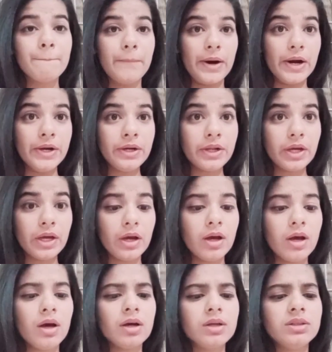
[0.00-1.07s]
but
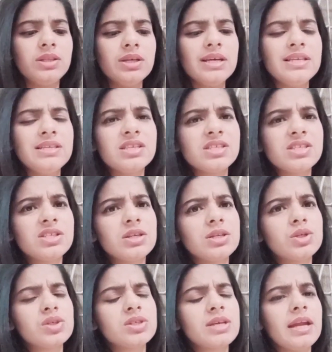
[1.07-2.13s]
the
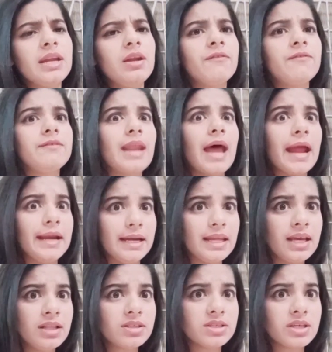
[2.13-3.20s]
industrial society of
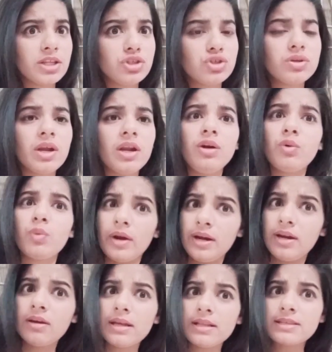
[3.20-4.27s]
19th century and
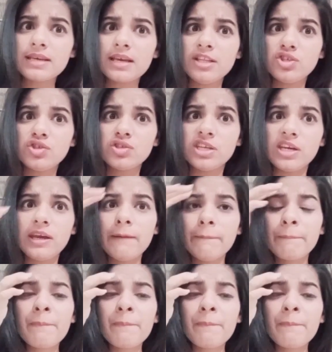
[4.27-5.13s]
20th century